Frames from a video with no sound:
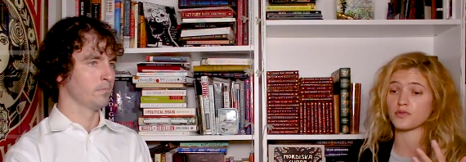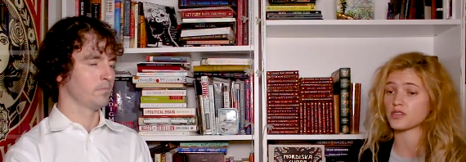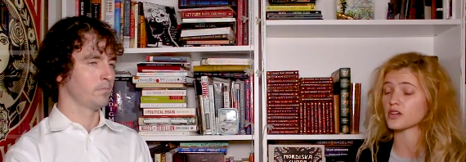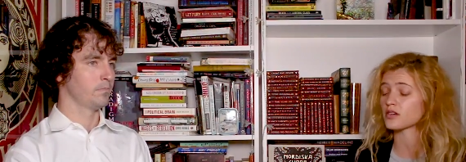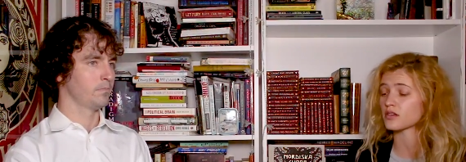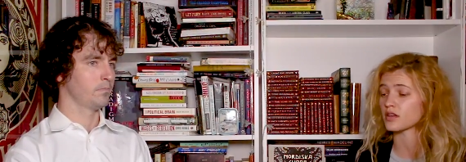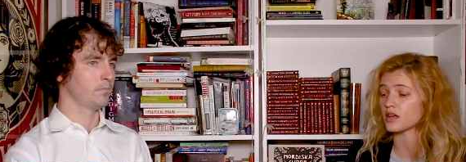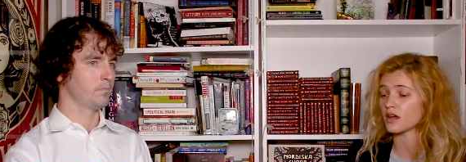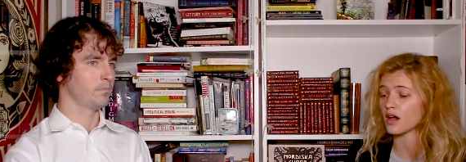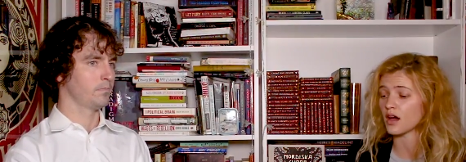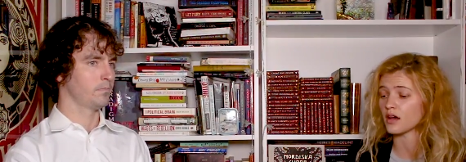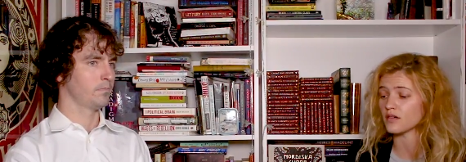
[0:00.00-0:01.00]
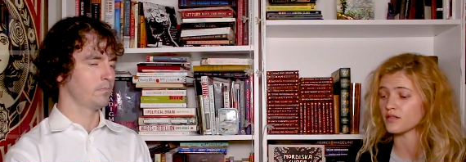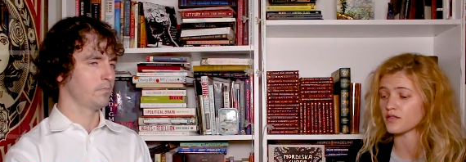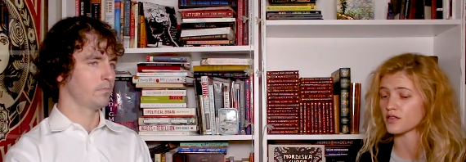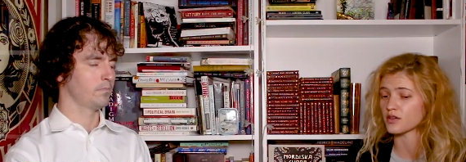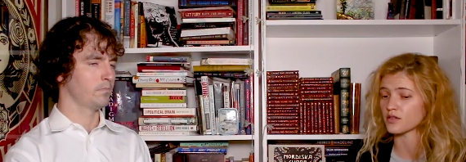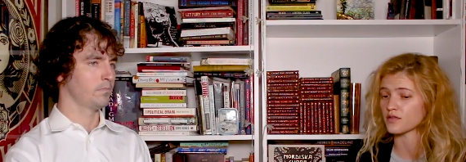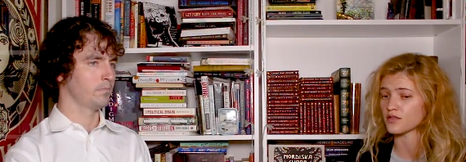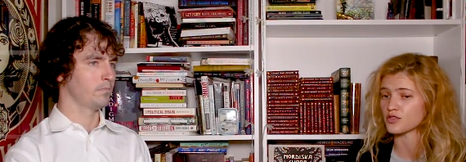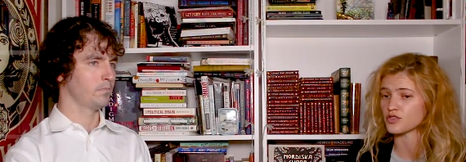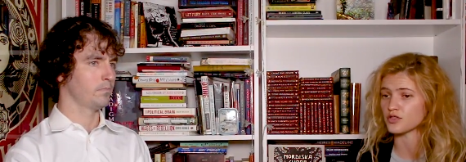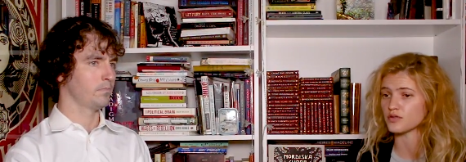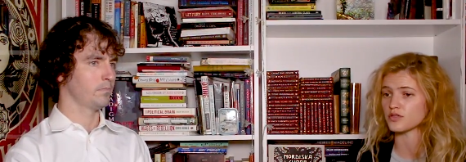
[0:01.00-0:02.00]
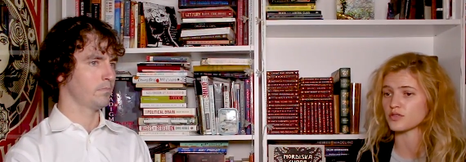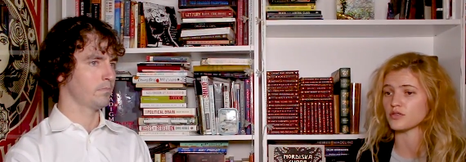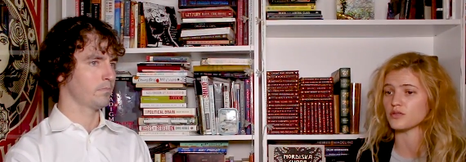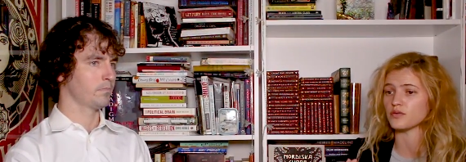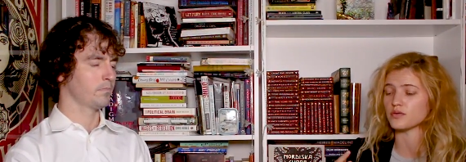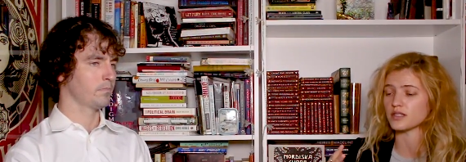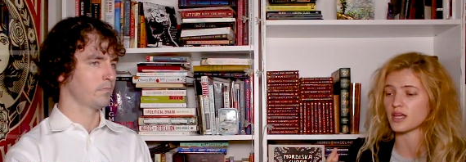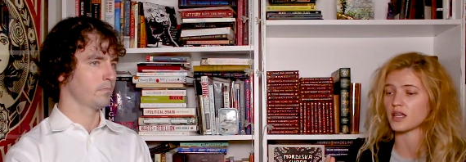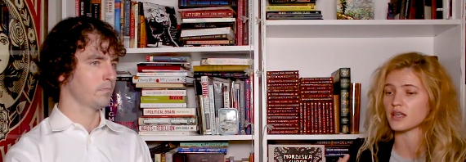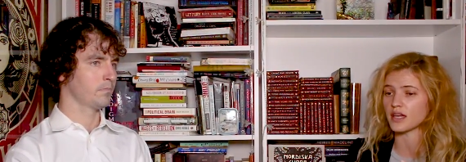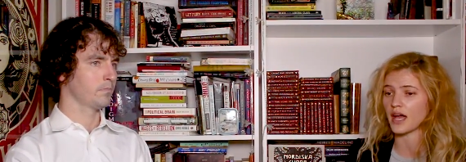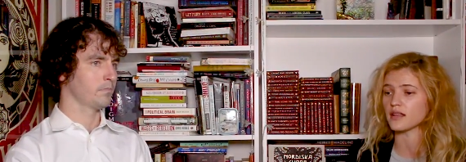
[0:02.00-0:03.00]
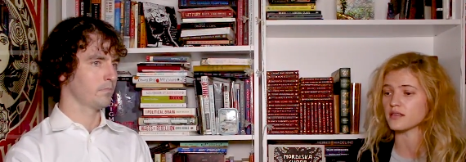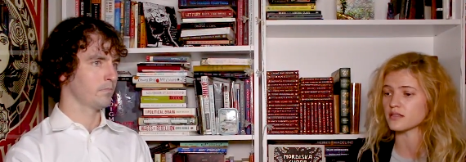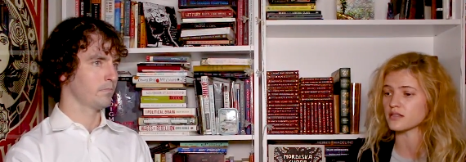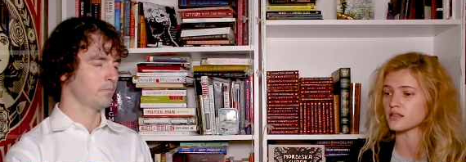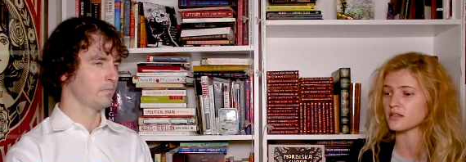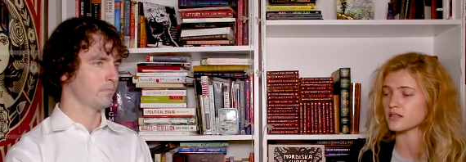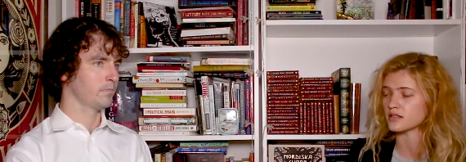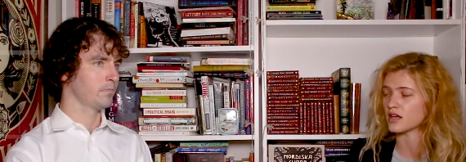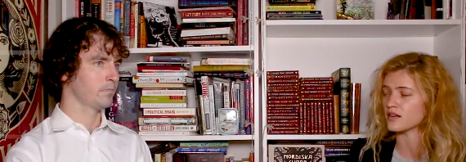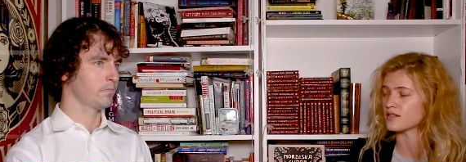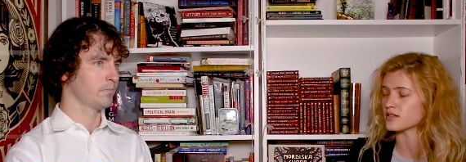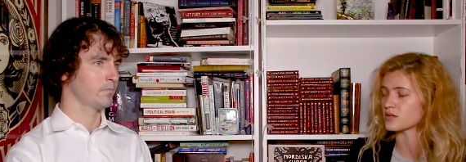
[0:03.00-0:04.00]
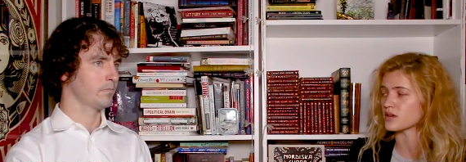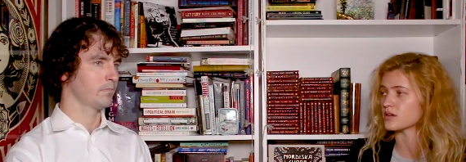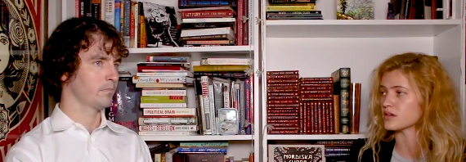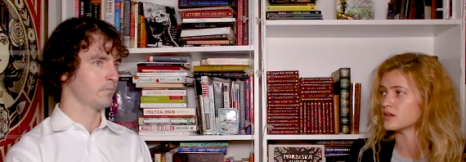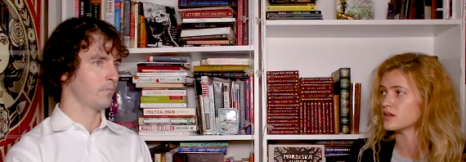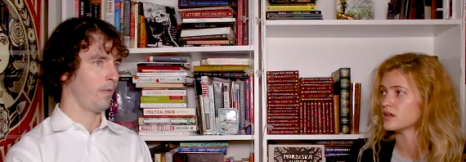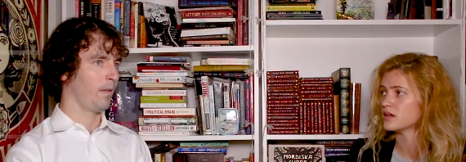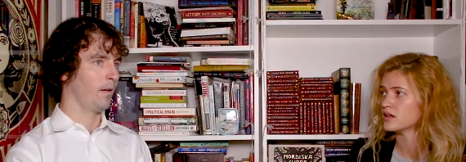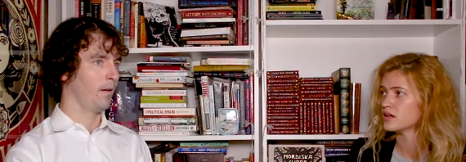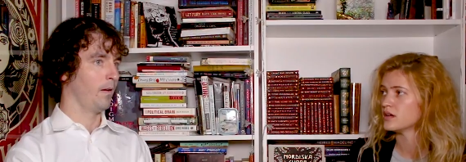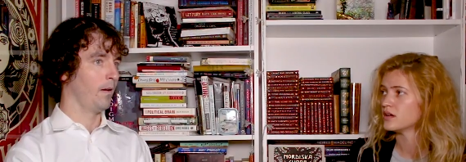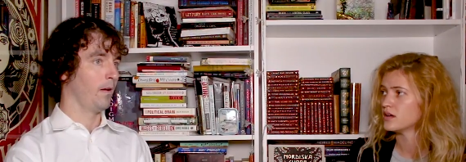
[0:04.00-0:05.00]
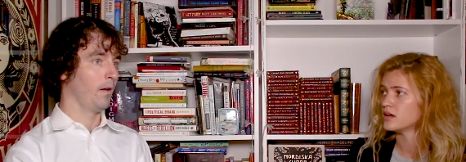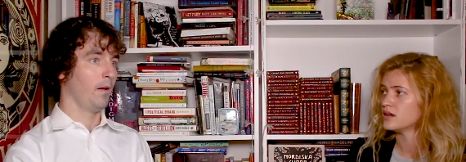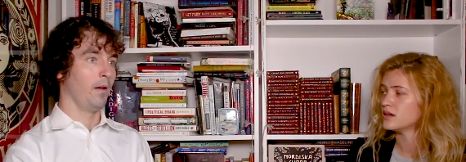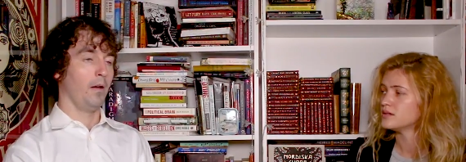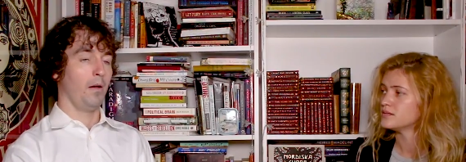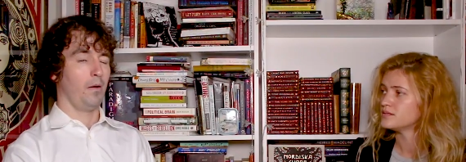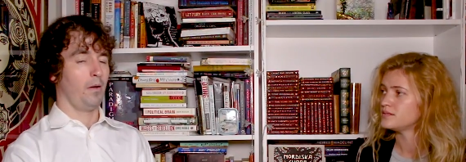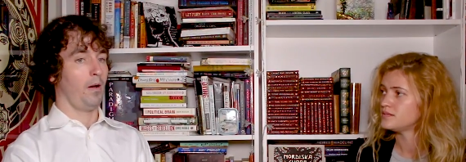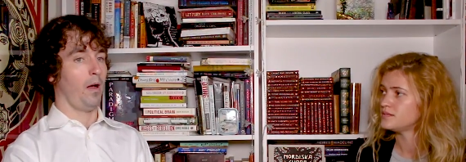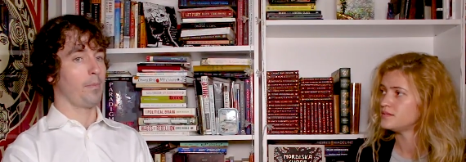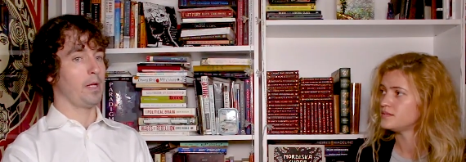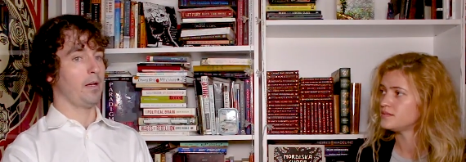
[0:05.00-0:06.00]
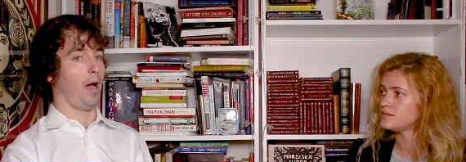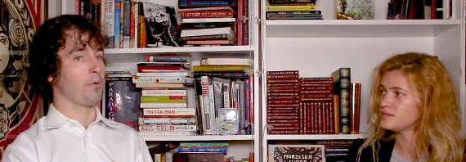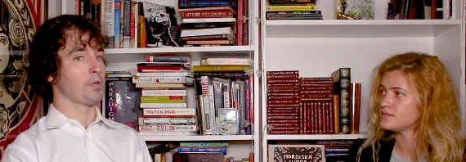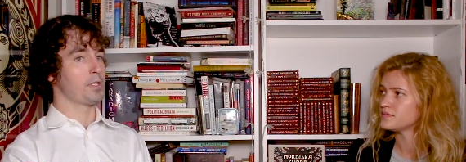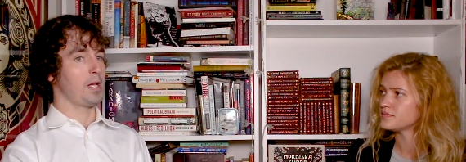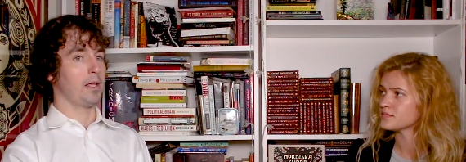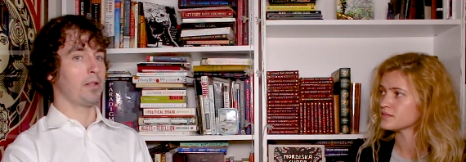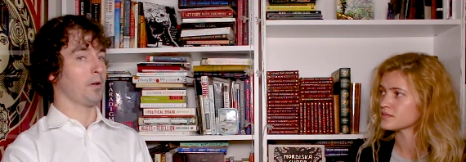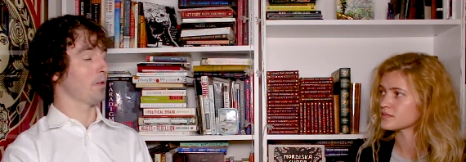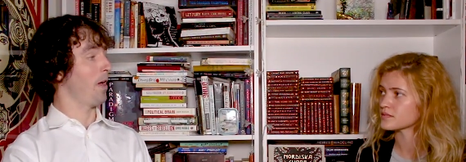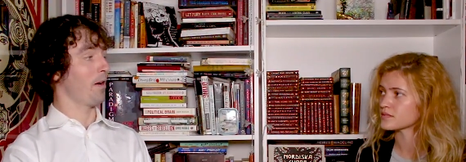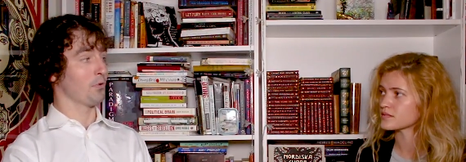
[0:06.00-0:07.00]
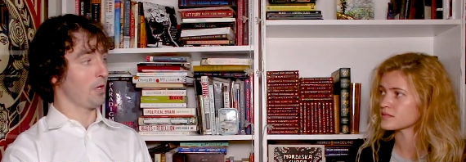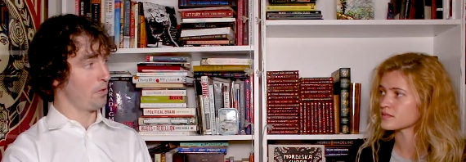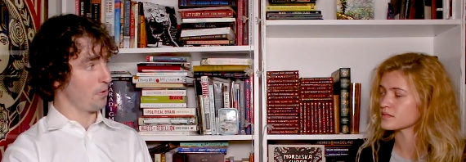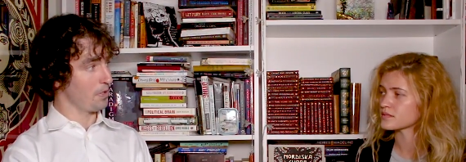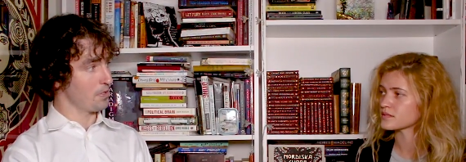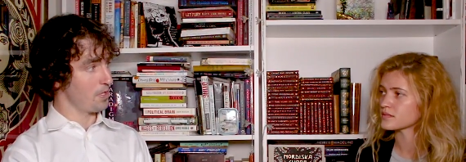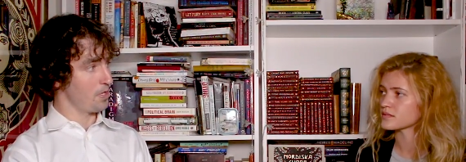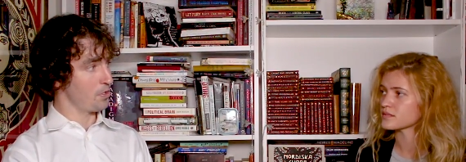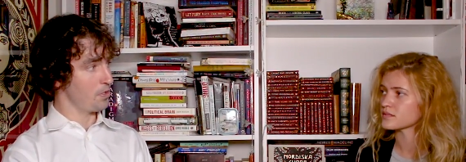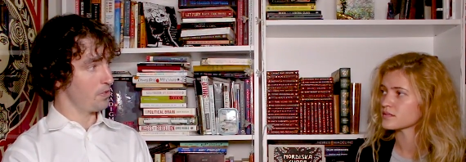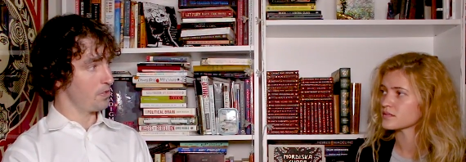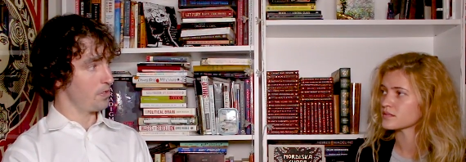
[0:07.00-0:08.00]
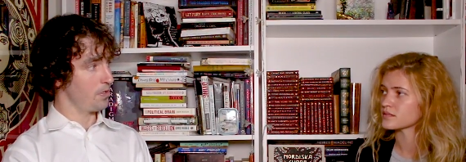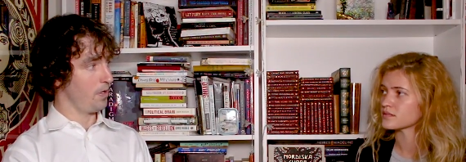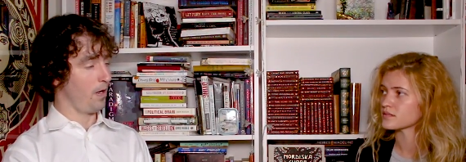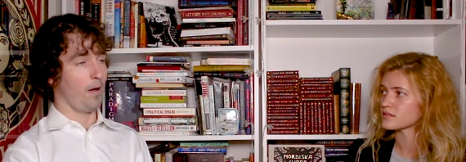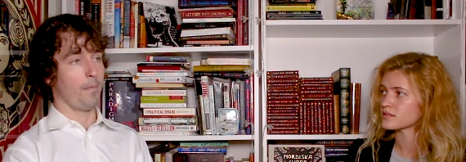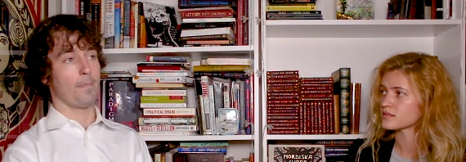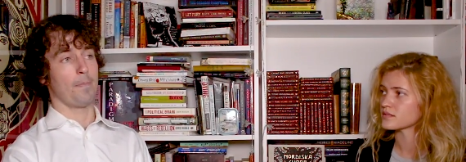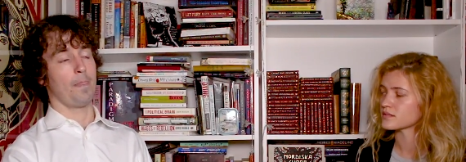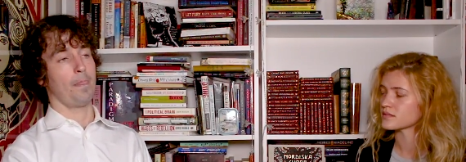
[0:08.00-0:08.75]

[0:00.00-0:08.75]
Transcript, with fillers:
Speaker 1: particularly uh, for for Jews who stand against the state of Israel?
Speaker 2: I mean, I would say there are a lot of great organizations. Um,